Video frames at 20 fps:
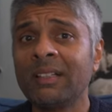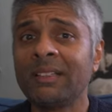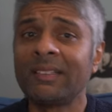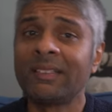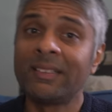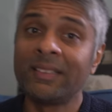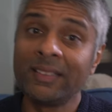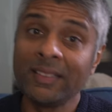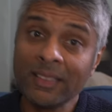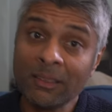
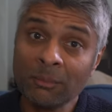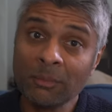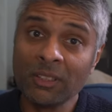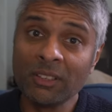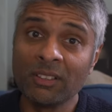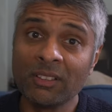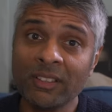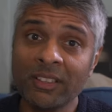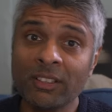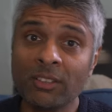
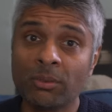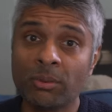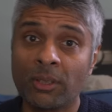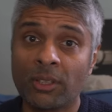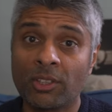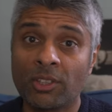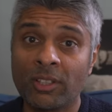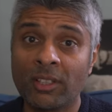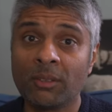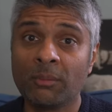seamlessly
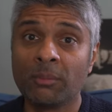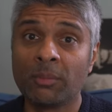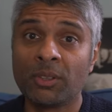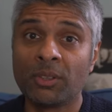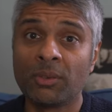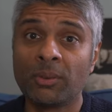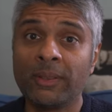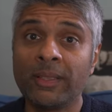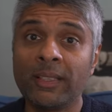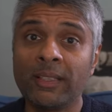switching
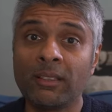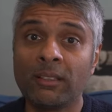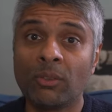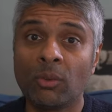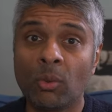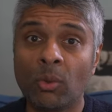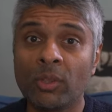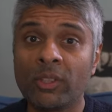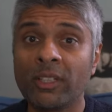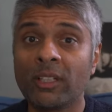between
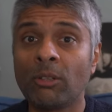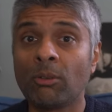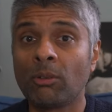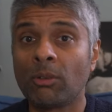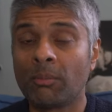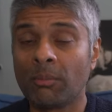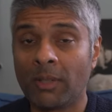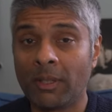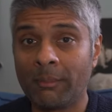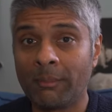audio
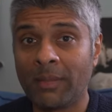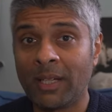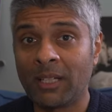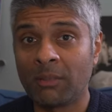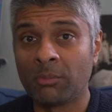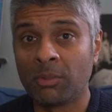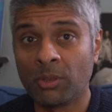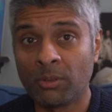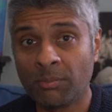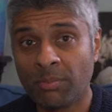on my
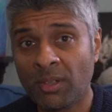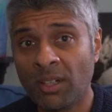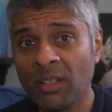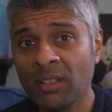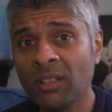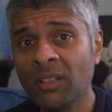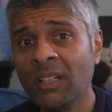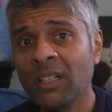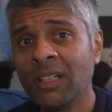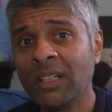MacBook
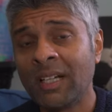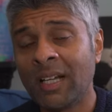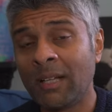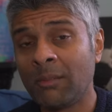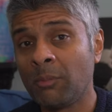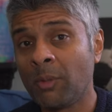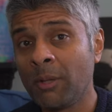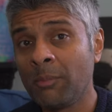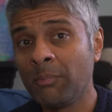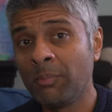Pro
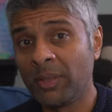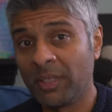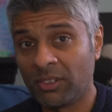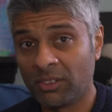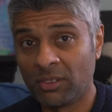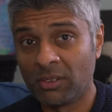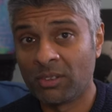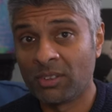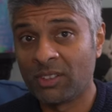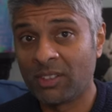and my
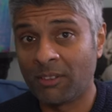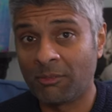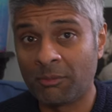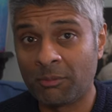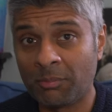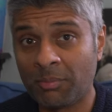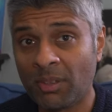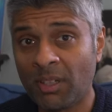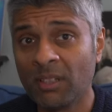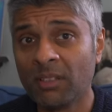Pixel
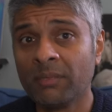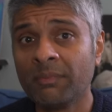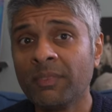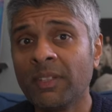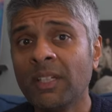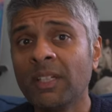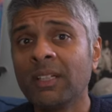7 Pro.